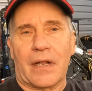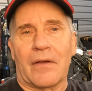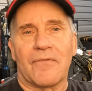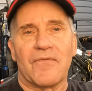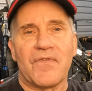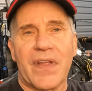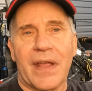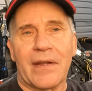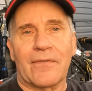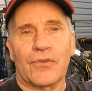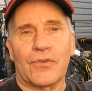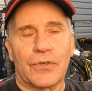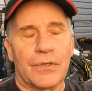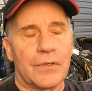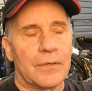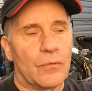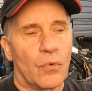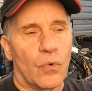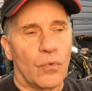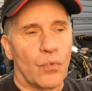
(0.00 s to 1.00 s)
never
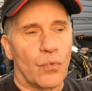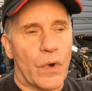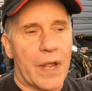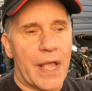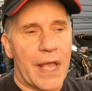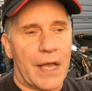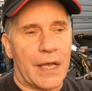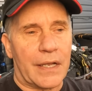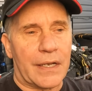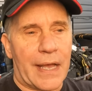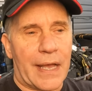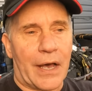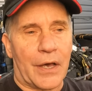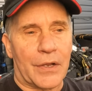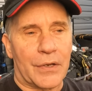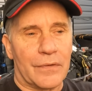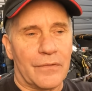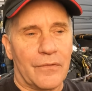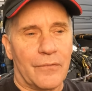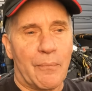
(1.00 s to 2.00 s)
ran
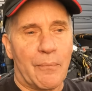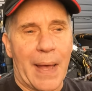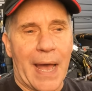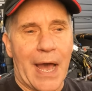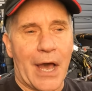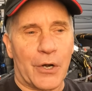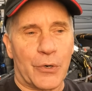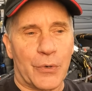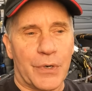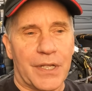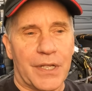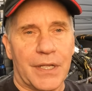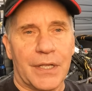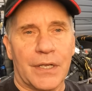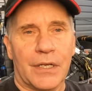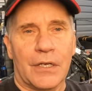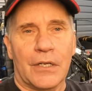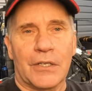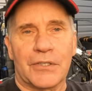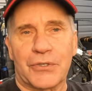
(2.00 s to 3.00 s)
out of battery
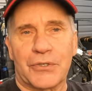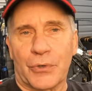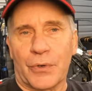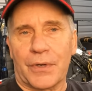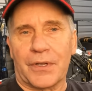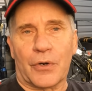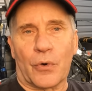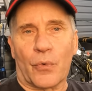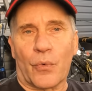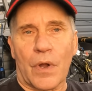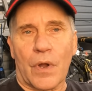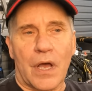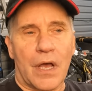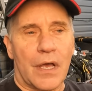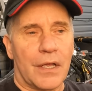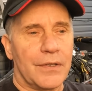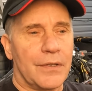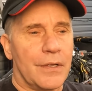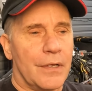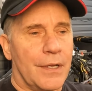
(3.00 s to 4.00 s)
during a
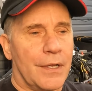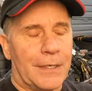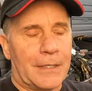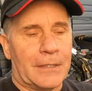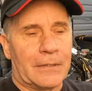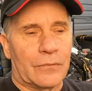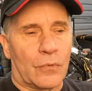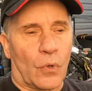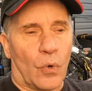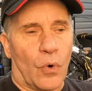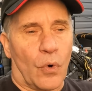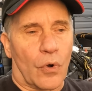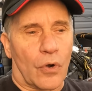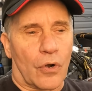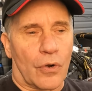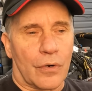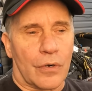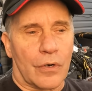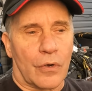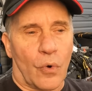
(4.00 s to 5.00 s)
run,
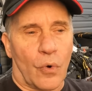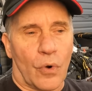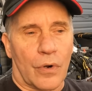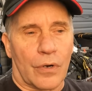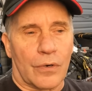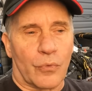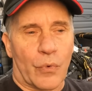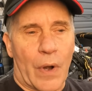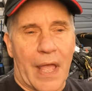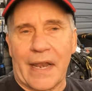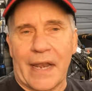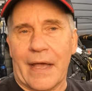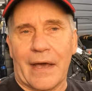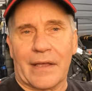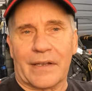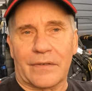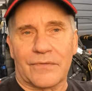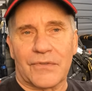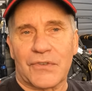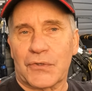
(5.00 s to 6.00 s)
or ran
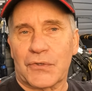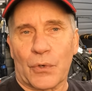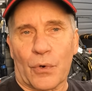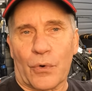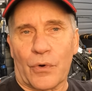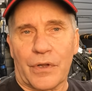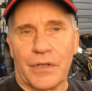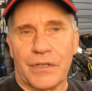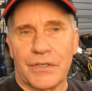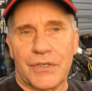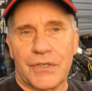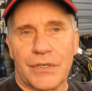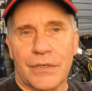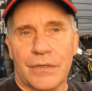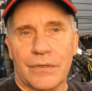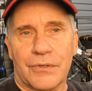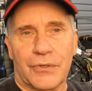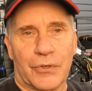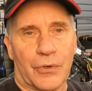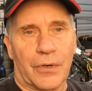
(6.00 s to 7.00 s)
out of storage
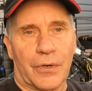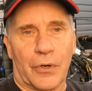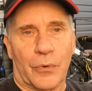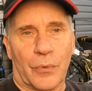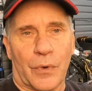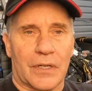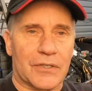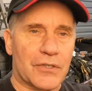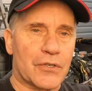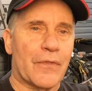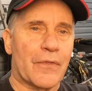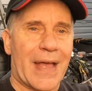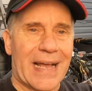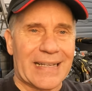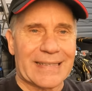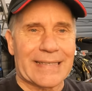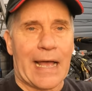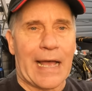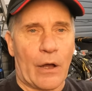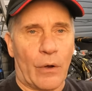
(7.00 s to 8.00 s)
during a run. So
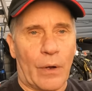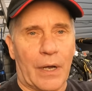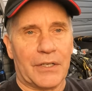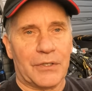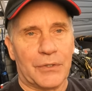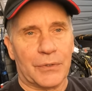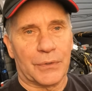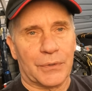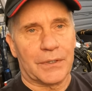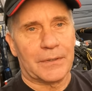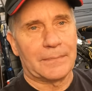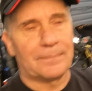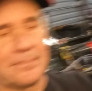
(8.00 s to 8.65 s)
that's how I do it.